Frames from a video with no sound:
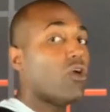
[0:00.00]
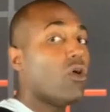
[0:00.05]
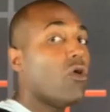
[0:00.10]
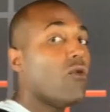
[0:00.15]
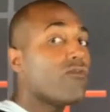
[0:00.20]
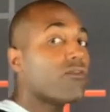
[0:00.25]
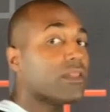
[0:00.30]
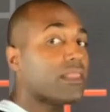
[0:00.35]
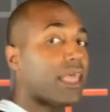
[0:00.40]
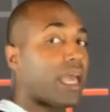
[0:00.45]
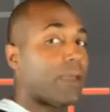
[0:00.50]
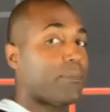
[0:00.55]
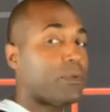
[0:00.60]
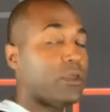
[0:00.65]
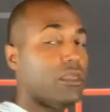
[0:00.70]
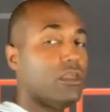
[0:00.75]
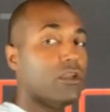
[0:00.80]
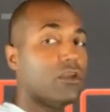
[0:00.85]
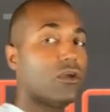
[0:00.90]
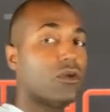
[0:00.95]
overlap
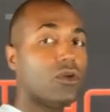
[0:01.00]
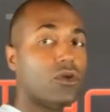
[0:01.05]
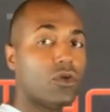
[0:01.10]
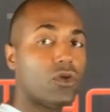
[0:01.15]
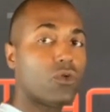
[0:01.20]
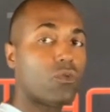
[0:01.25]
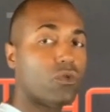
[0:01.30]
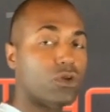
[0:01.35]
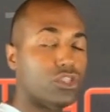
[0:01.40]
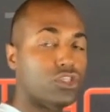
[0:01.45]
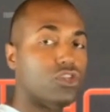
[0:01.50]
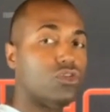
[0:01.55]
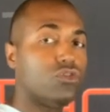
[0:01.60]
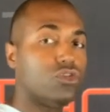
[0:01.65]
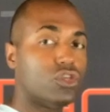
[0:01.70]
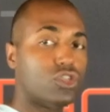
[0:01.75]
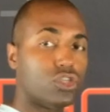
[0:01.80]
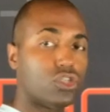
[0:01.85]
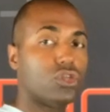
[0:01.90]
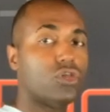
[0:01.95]
here, which you
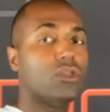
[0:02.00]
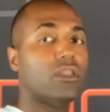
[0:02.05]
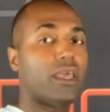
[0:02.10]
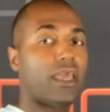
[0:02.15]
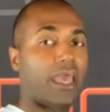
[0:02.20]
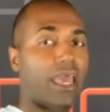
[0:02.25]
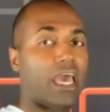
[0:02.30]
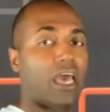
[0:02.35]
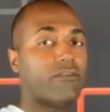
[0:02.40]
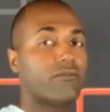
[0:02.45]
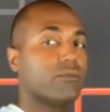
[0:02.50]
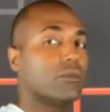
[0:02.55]
should have.